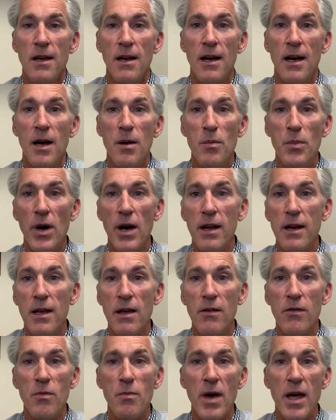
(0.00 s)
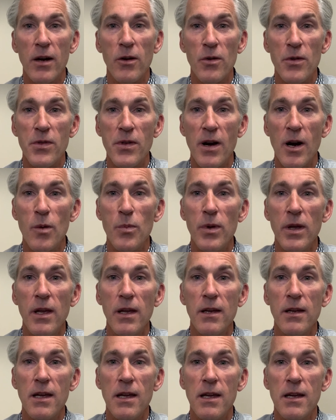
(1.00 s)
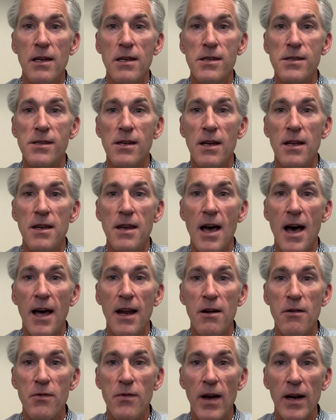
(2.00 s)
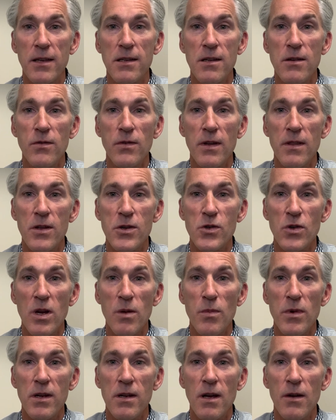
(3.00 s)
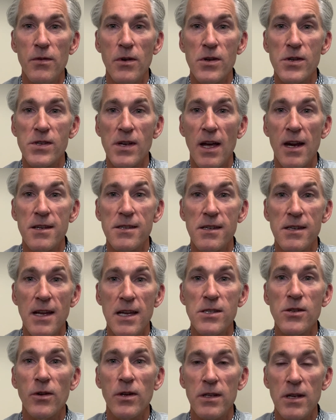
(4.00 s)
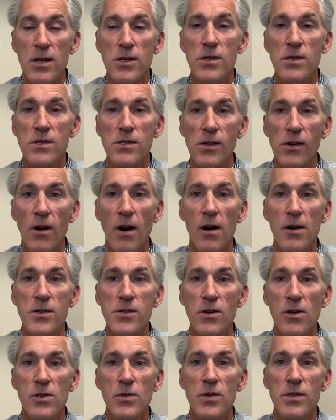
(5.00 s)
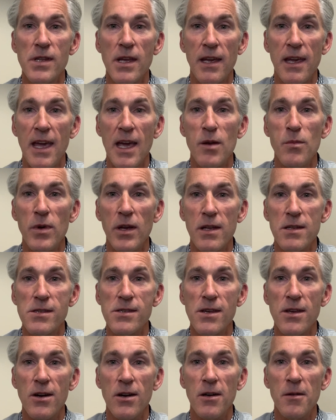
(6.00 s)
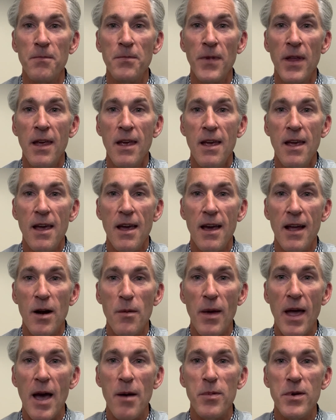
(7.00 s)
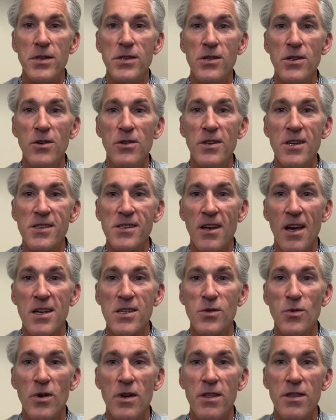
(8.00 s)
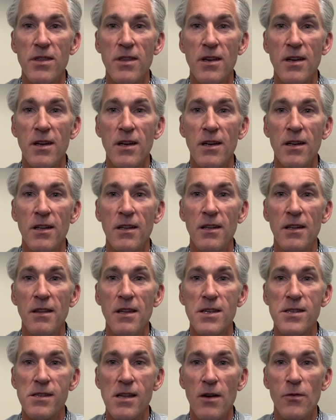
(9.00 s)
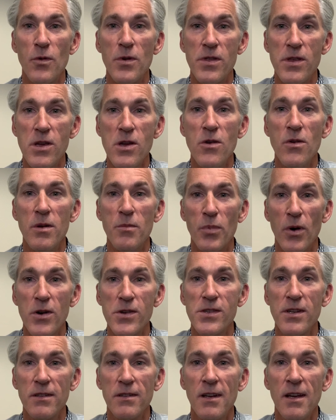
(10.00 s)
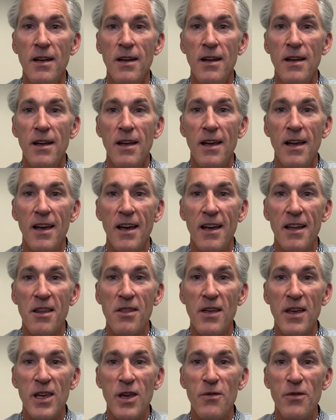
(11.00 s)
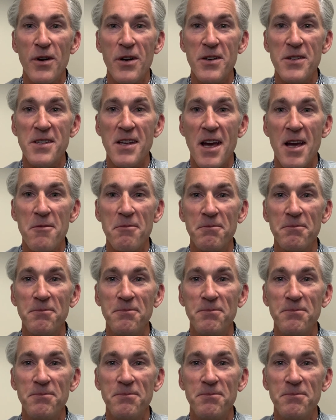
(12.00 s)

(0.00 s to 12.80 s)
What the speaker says: But if medical therapy is not effective in the treatment of your sinus and nasal conditions, there are surgeries that can be considered. And I'm happy to discuss this stuff with you in person. And thank you for your time.